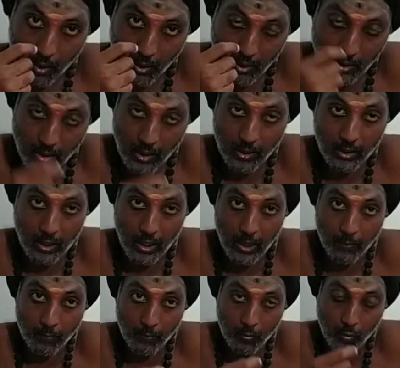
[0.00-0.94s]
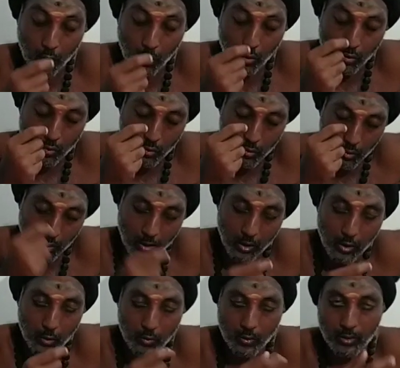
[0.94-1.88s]
in that time, we
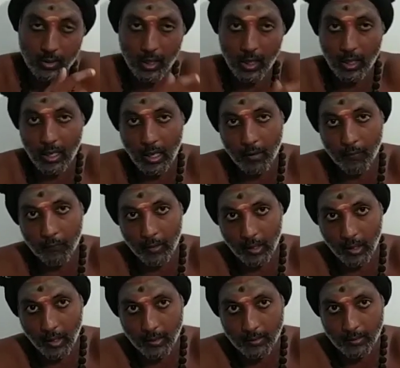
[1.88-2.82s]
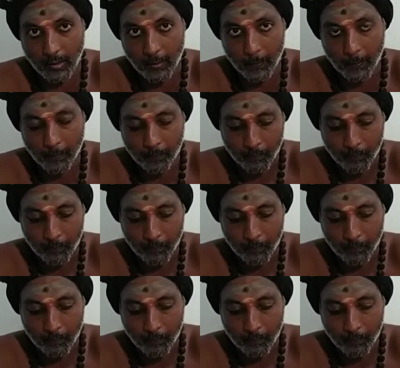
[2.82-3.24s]
should use the law of attraction.